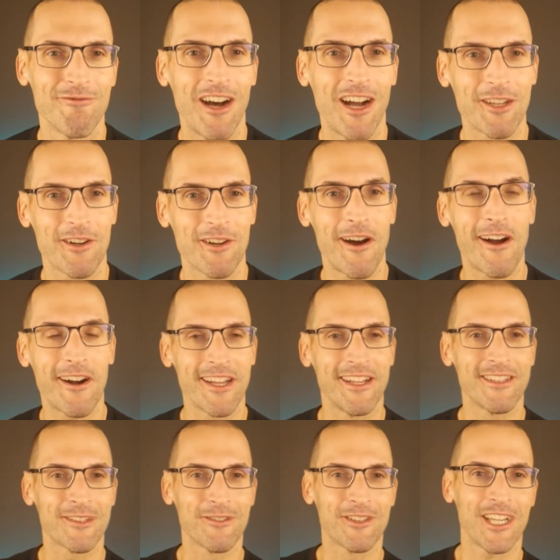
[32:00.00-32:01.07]
your
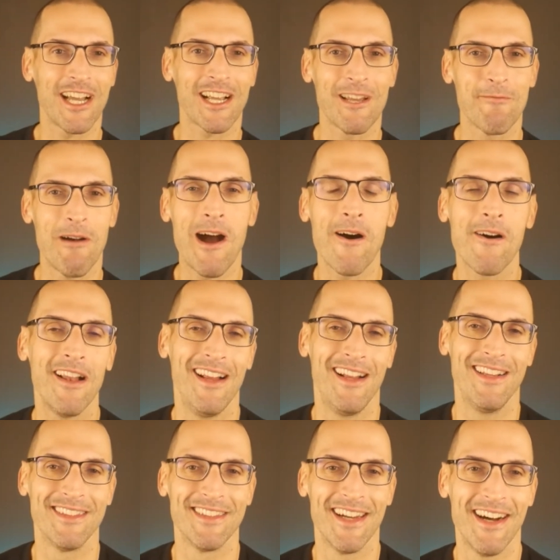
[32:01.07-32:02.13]
audience to check him out
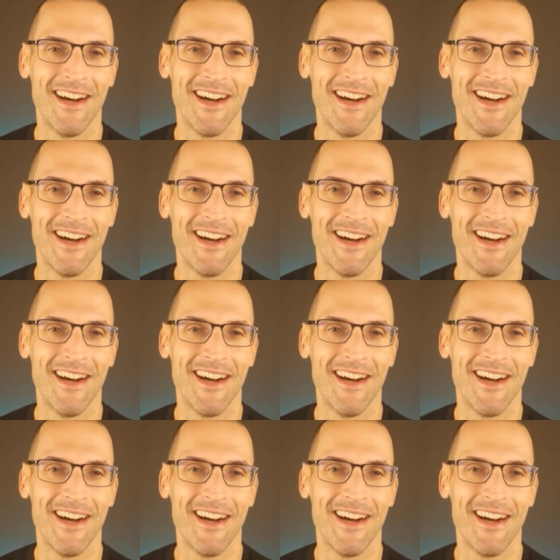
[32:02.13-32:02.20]
and